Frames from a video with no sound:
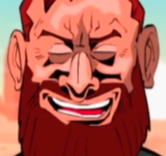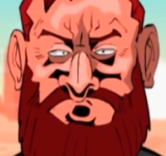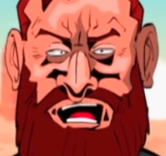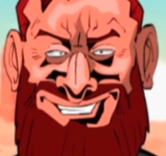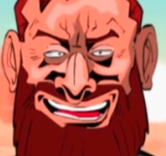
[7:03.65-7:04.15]

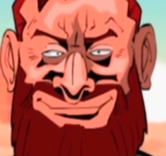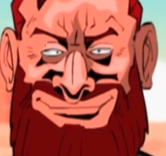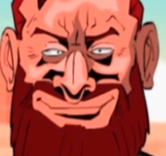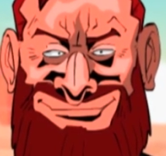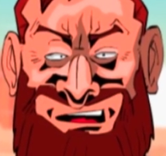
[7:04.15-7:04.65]
So I'm
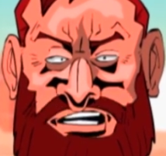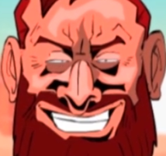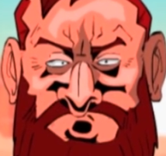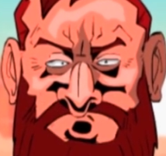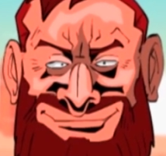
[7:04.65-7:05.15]
I'm gonna
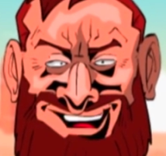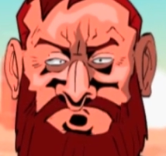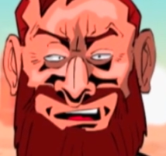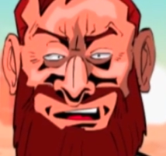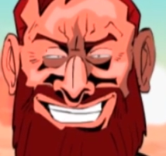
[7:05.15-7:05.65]
I'm
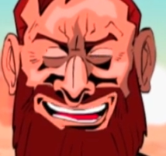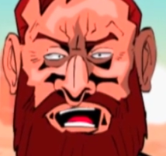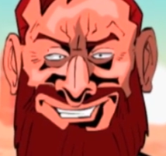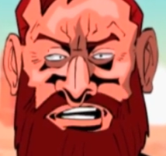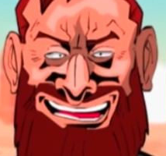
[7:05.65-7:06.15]
gonna
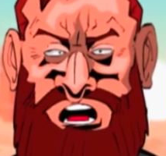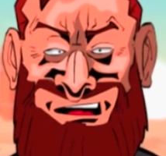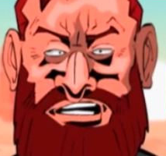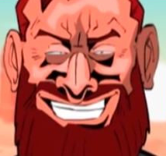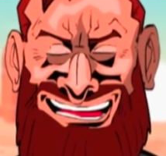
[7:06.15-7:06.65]
stand with what I
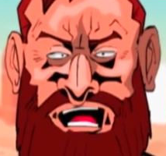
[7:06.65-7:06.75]
believe in.